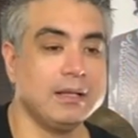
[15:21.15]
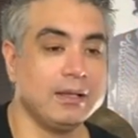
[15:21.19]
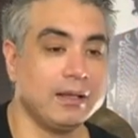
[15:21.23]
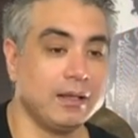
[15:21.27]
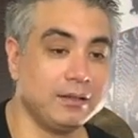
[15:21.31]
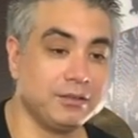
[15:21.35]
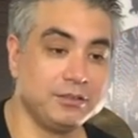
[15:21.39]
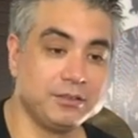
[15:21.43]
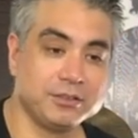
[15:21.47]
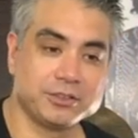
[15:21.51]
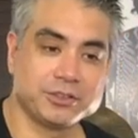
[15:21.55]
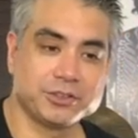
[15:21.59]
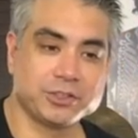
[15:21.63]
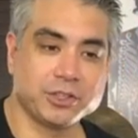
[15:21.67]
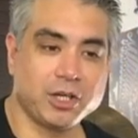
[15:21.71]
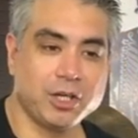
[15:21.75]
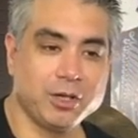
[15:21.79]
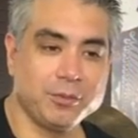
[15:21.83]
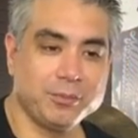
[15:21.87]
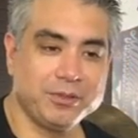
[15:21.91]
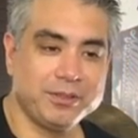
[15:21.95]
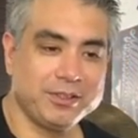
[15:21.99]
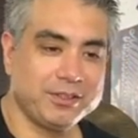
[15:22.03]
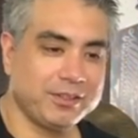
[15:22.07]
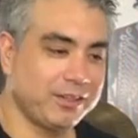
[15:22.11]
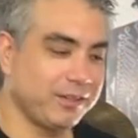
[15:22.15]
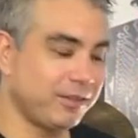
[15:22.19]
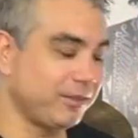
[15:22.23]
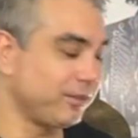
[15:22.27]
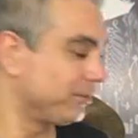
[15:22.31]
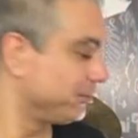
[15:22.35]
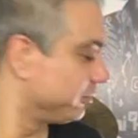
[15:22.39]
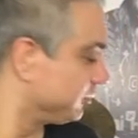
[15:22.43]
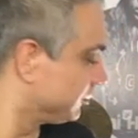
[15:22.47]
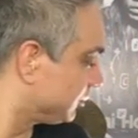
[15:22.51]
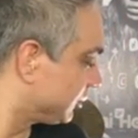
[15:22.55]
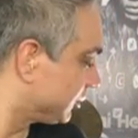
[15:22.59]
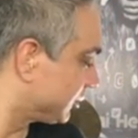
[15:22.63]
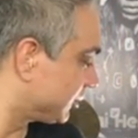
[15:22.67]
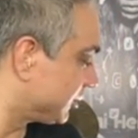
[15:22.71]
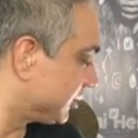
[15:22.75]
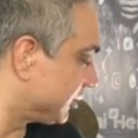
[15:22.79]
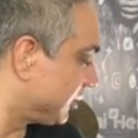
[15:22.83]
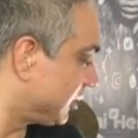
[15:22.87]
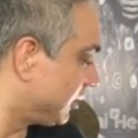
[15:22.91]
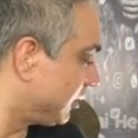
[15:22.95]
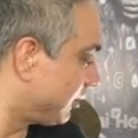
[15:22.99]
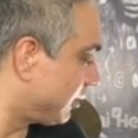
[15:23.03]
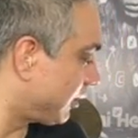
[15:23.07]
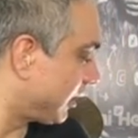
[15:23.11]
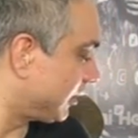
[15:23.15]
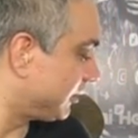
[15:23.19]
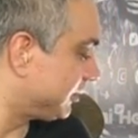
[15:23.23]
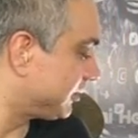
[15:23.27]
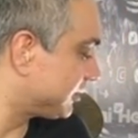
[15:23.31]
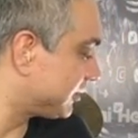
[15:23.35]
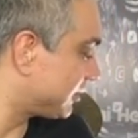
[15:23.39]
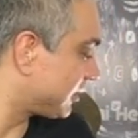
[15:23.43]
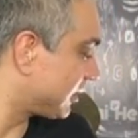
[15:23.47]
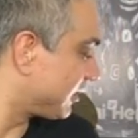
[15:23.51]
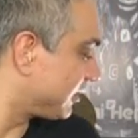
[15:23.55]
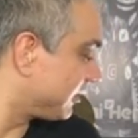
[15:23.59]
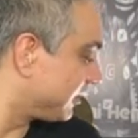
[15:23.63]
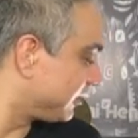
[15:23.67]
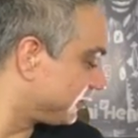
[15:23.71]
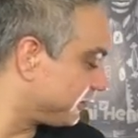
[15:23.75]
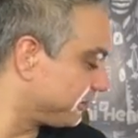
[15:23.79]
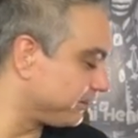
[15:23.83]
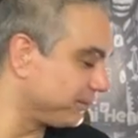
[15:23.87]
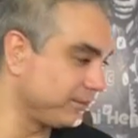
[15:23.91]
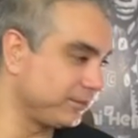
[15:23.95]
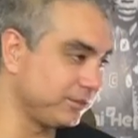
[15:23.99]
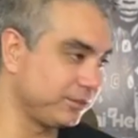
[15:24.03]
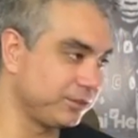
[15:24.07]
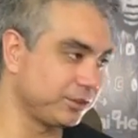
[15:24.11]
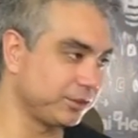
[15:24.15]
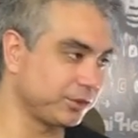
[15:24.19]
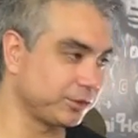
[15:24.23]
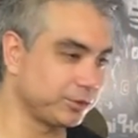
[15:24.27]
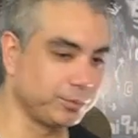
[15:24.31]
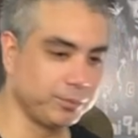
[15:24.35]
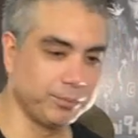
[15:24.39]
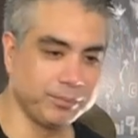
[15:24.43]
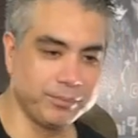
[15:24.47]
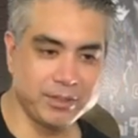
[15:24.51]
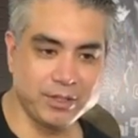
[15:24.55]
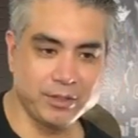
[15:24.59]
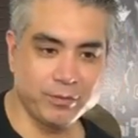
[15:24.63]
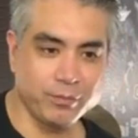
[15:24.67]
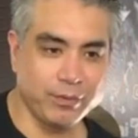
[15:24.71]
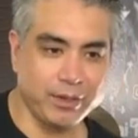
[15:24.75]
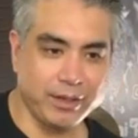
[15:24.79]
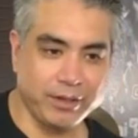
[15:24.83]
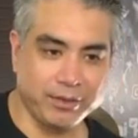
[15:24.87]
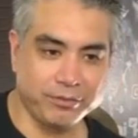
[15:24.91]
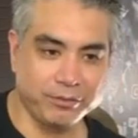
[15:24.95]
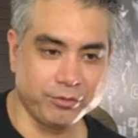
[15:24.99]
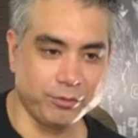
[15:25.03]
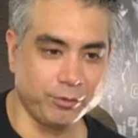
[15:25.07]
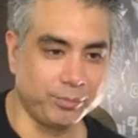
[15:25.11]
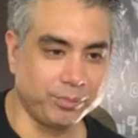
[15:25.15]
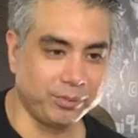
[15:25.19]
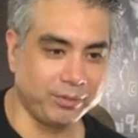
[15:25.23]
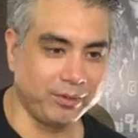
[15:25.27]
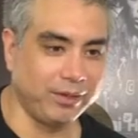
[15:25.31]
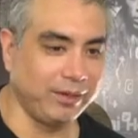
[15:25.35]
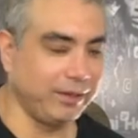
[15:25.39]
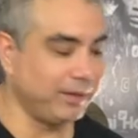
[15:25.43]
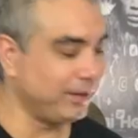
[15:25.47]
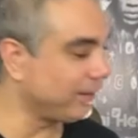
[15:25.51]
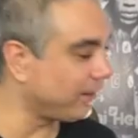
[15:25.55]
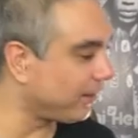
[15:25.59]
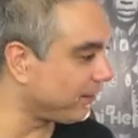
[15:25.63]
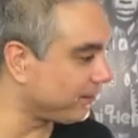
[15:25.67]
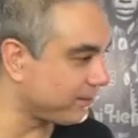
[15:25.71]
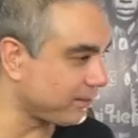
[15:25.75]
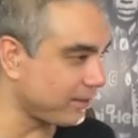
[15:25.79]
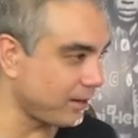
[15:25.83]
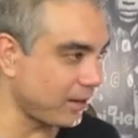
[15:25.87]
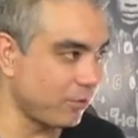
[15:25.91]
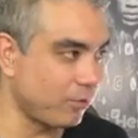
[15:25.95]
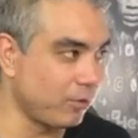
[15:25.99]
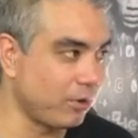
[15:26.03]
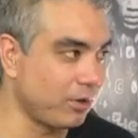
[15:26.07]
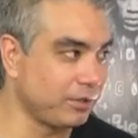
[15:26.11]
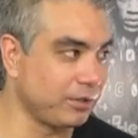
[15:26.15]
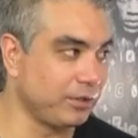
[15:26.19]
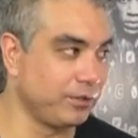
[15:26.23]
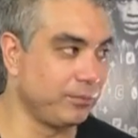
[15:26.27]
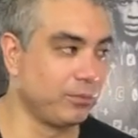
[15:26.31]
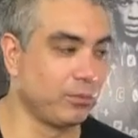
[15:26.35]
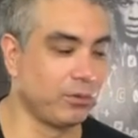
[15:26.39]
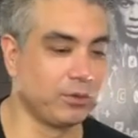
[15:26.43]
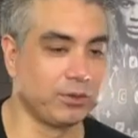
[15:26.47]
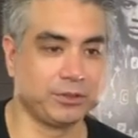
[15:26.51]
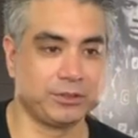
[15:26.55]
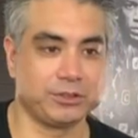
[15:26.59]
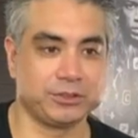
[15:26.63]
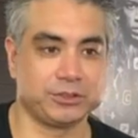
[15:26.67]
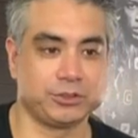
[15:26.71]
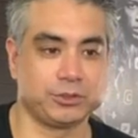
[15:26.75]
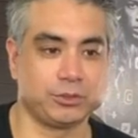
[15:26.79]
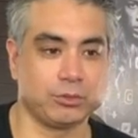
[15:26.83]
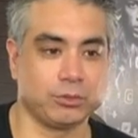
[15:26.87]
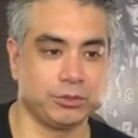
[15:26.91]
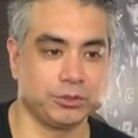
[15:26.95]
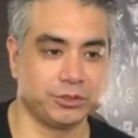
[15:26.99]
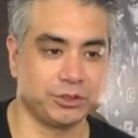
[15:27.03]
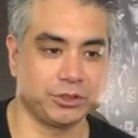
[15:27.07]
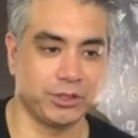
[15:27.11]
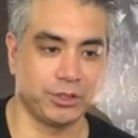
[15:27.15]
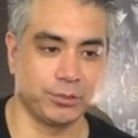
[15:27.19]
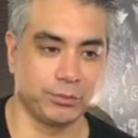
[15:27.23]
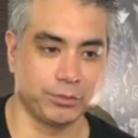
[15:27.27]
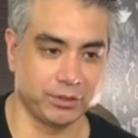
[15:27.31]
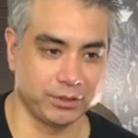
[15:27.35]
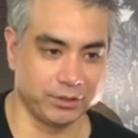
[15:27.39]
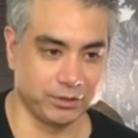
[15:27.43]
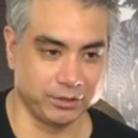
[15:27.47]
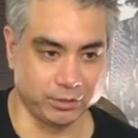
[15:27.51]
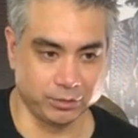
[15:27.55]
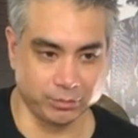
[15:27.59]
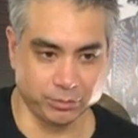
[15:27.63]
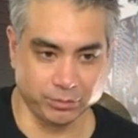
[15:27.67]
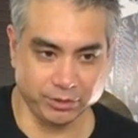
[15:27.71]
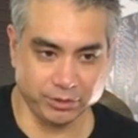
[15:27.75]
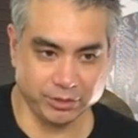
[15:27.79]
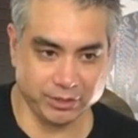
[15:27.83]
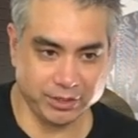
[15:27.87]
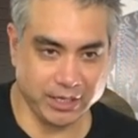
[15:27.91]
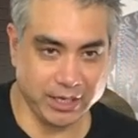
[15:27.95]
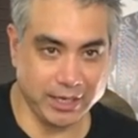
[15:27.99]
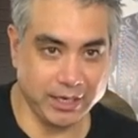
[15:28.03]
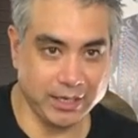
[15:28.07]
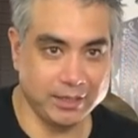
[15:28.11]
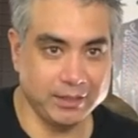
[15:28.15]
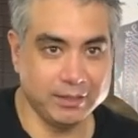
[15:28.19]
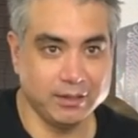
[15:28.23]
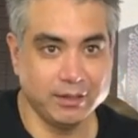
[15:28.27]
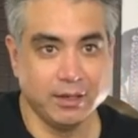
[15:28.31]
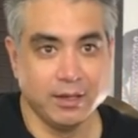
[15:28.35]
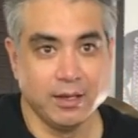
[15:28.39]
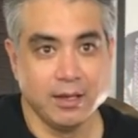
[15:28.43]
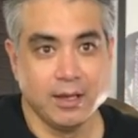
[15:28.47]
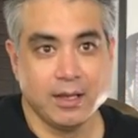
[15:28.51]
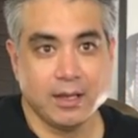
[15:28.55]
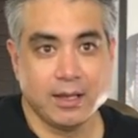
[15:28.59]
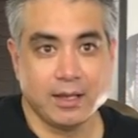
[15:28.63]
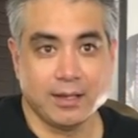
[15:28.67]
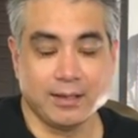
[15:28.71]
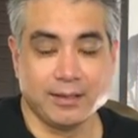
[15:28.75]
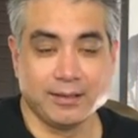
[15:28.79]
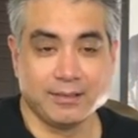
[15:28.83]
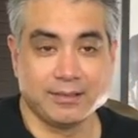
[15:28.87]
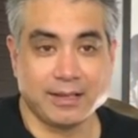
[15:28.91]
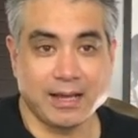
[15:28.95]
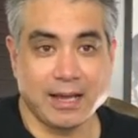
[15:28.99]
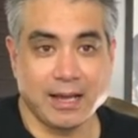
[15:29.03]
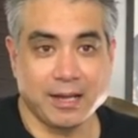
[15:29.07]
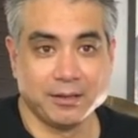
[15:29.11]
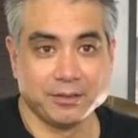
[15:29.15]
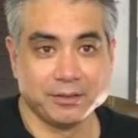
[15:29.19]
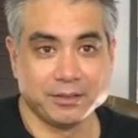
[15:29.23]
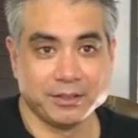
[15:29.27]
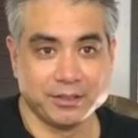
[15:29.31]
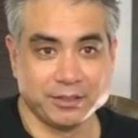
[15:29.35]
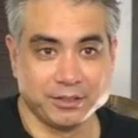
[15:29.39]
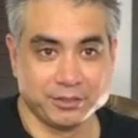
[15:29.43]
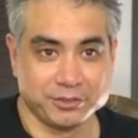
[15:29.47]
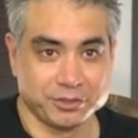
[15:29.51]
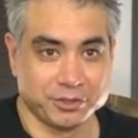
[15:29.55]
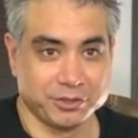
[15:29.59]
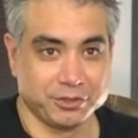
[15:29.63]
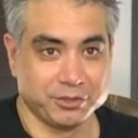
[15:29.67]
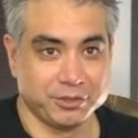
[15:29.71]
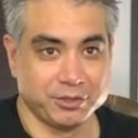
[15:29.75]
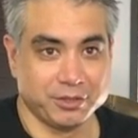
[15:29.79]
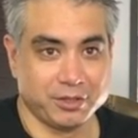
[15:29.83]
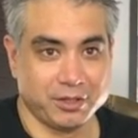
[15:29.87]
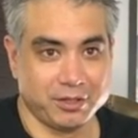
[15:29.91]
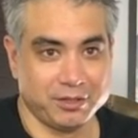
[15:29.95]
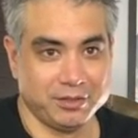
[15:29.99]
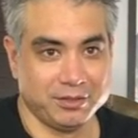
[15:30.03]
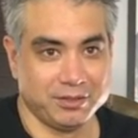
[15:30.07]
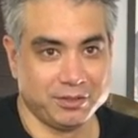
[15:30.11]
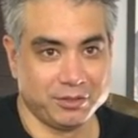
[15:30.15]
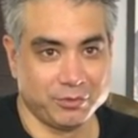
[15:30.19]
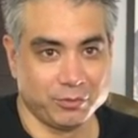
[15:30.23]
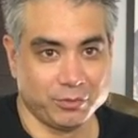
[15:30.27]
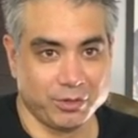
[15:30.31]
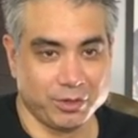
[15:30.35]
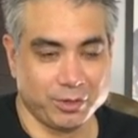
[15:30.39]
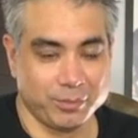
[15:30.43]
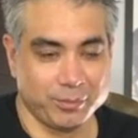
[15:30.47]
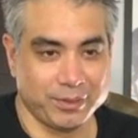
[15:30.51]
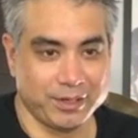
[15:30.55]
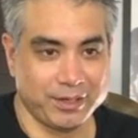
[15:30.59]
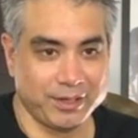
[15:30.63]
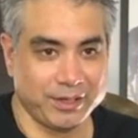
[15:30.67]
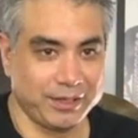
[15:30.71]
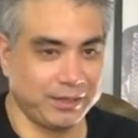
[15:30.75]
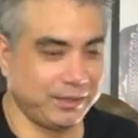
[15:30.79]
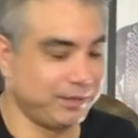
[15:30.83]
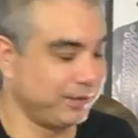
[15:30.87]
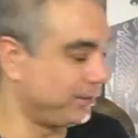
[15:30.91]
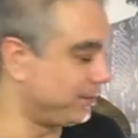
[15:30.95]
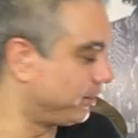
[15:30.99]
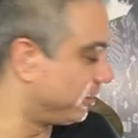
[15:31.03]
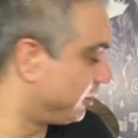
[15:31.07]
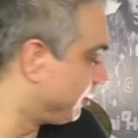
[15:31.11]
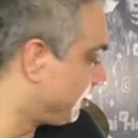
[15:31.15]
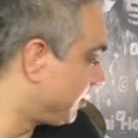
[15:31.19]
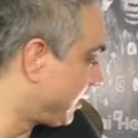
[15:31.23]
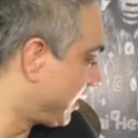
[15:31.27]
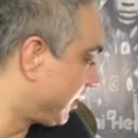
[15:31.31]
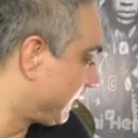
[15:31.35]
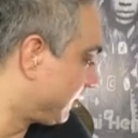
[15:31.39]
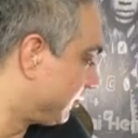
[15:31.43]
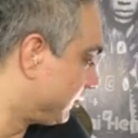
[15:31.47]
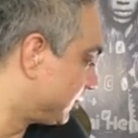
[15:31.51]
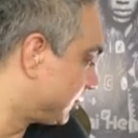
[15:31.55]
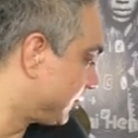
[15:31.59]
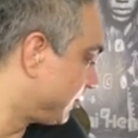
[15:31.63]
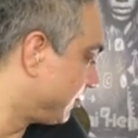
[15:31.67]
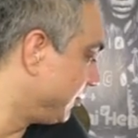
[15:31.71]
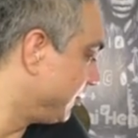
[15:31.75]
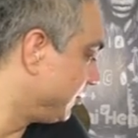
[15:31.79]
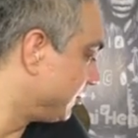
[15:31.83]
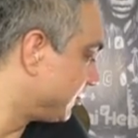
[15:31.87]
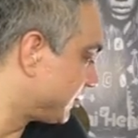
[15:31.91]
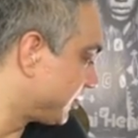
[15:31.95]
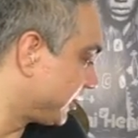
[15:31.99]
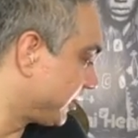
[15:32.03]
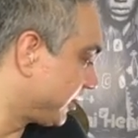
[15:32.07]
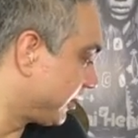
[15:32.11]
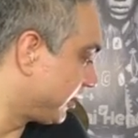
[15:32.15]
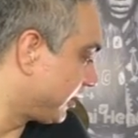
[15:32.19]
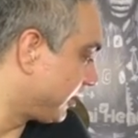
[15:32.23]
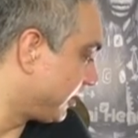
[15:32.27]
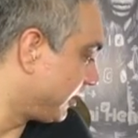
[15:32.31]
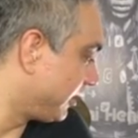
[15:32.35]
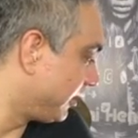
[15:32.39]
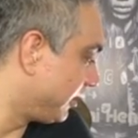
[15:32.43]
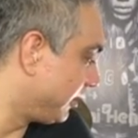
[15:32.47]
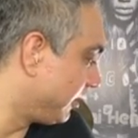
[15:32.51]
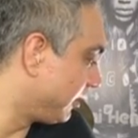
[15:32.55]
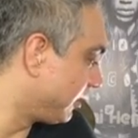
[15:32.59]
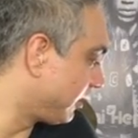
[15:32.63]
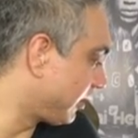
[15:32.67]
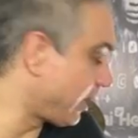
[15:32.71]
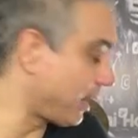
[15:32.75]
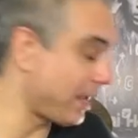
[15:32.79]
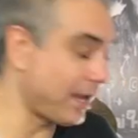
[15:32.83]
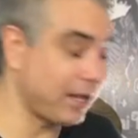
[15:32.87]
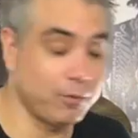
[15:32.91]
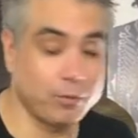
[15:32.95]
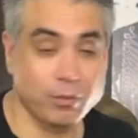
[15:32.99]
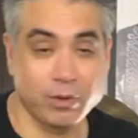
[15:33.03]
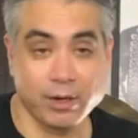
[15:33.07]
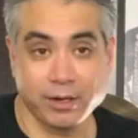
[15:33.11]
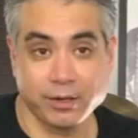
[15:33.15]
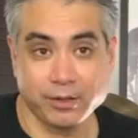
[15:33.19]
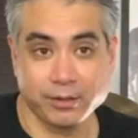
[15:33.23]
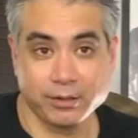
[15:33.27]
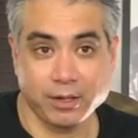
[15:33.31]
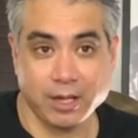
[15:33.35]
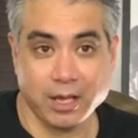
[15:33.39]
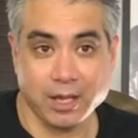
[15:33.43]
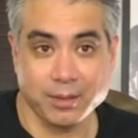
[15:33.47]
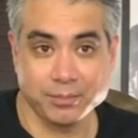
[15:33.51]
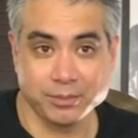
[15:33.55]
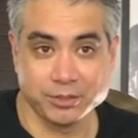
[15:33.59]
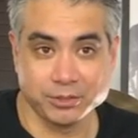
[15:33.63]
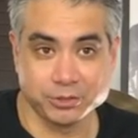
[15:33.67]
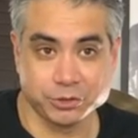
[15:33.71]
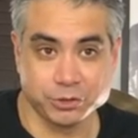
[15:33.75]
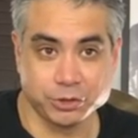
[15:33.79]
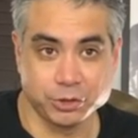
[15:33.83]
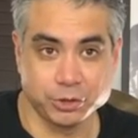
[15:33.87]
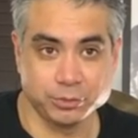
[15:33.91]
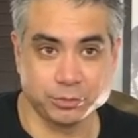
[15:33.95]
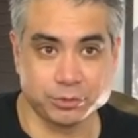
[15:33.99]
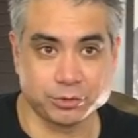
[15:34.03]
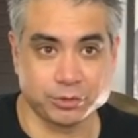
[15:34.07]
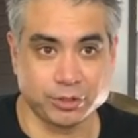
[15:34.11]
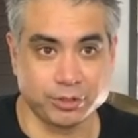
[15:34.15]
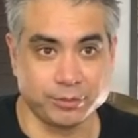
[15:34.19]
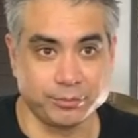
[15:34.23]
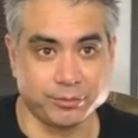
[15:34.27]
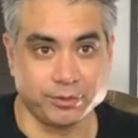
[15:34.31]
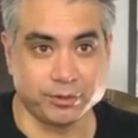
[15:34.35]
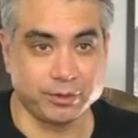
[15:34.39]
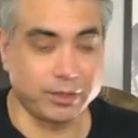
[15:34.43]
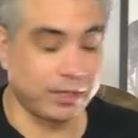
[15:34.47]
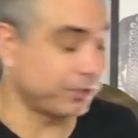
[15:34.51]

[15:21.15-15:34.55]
And you saw me there, just I decided just midway through playing that I wanted more distortion, I wanted a little more gain, and I dialed in and turned on another one of my pedals. I'm using a hand-wired Ibanez Tube Screamer.